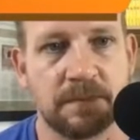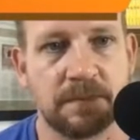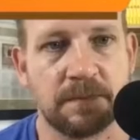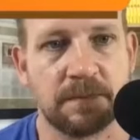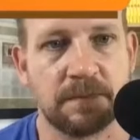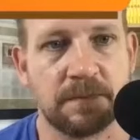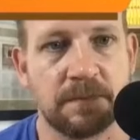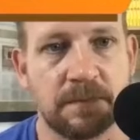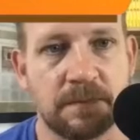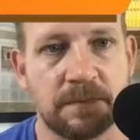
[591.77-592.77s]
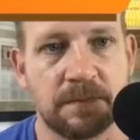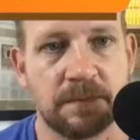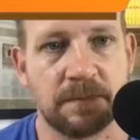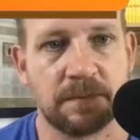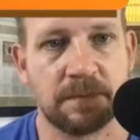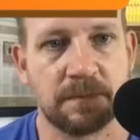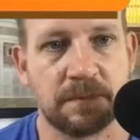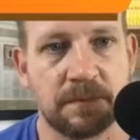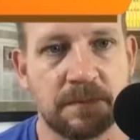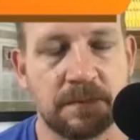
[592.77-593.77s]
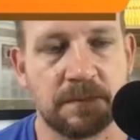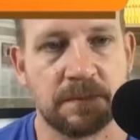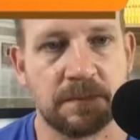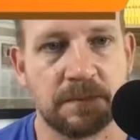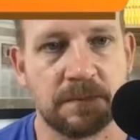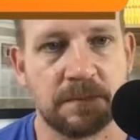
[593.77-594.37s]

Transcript: (not speaking)